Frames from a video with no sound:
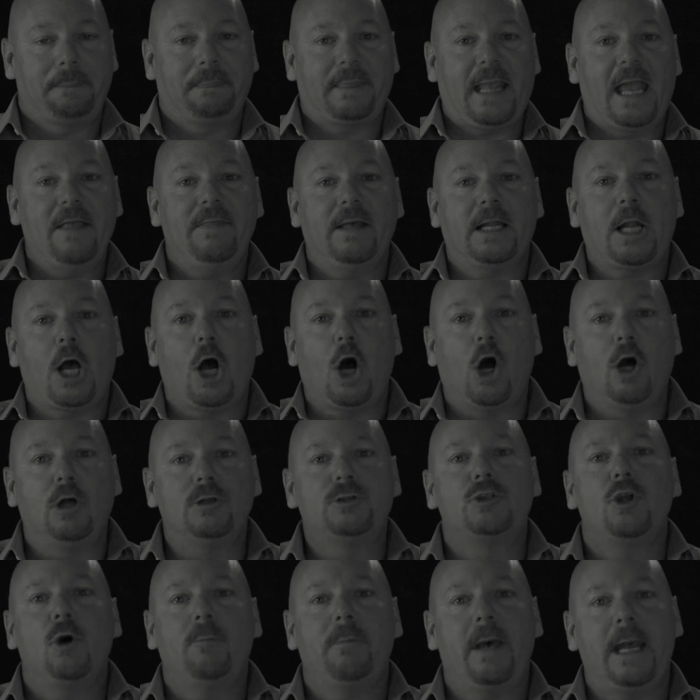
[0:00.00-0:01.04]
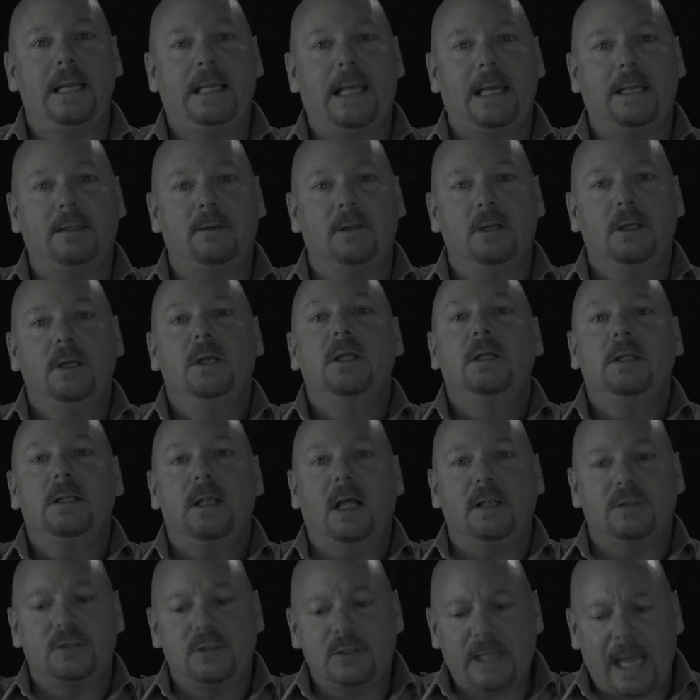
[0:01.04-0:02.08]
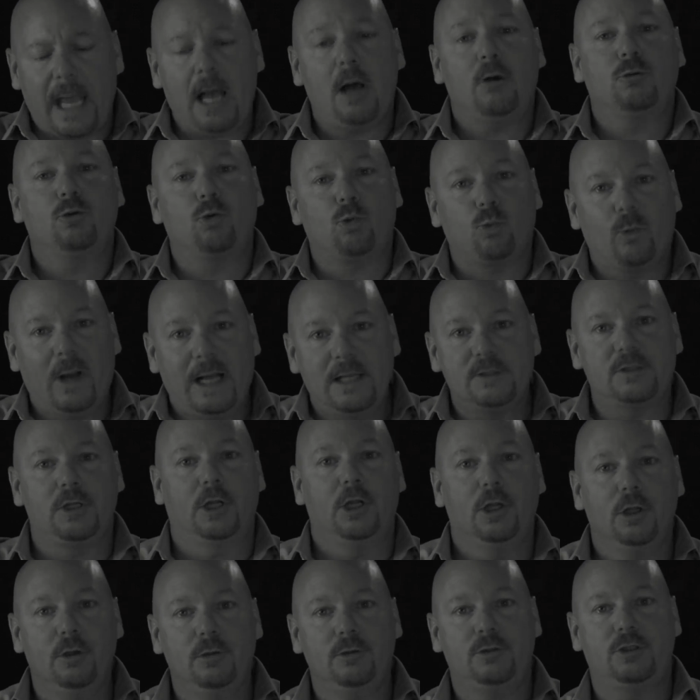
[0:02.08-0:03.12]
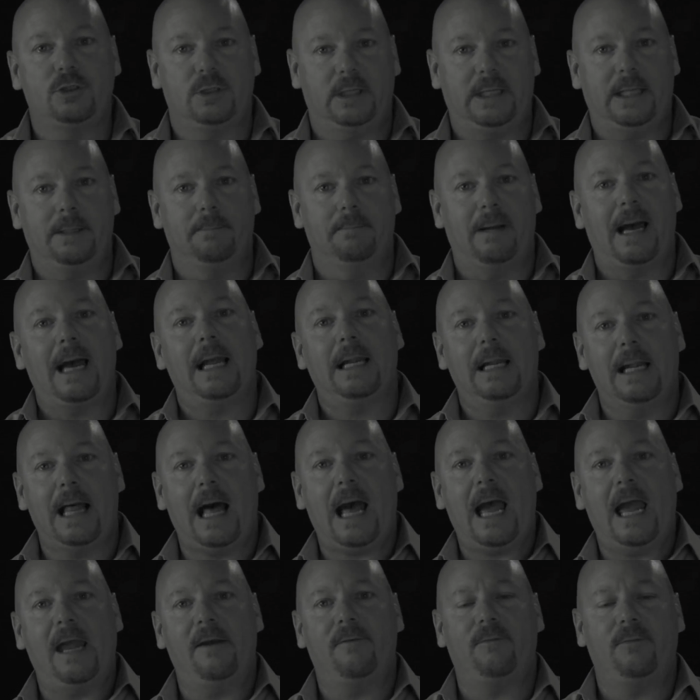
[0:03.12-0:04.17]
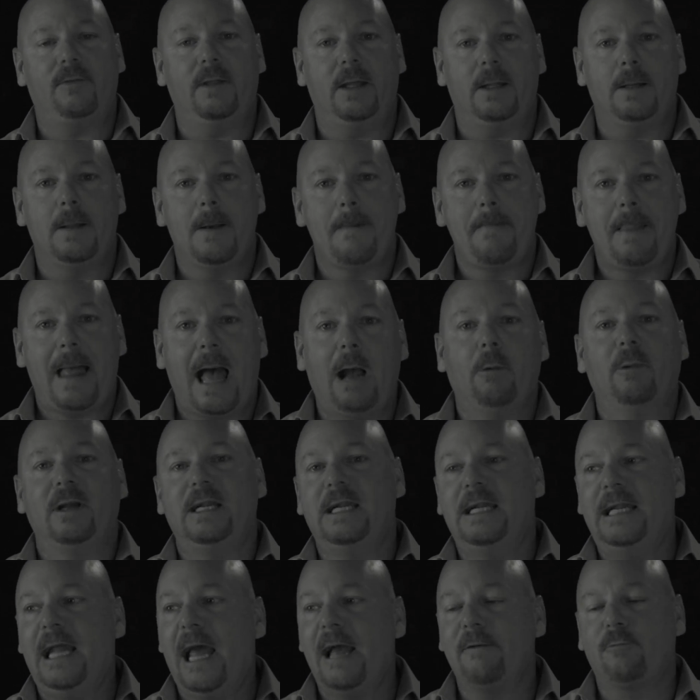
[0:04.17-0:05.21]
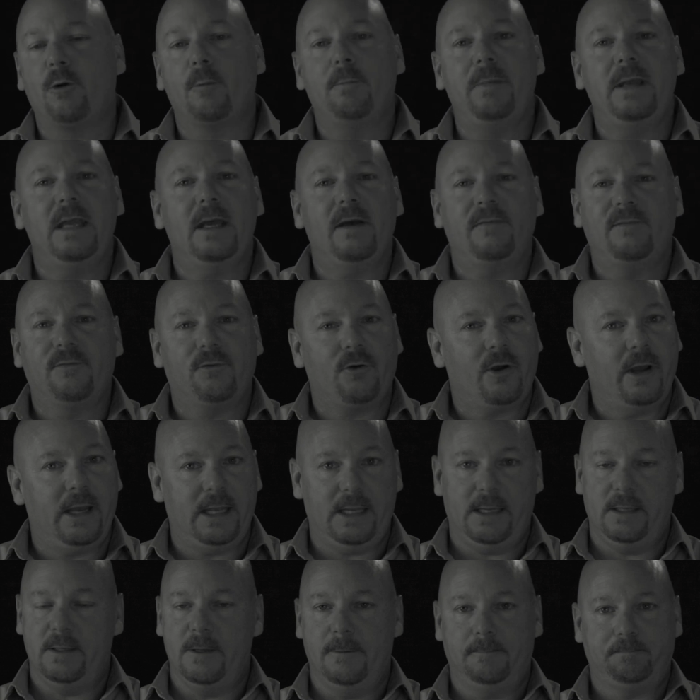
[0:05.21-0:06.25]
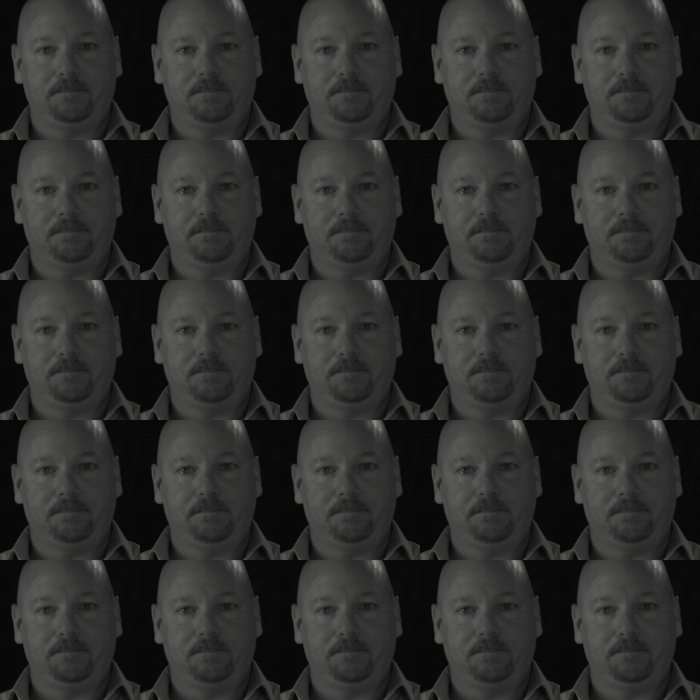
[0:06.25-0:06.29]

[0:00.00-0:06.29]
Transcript: And then I also made a sound resolution in my life that I would never be afraid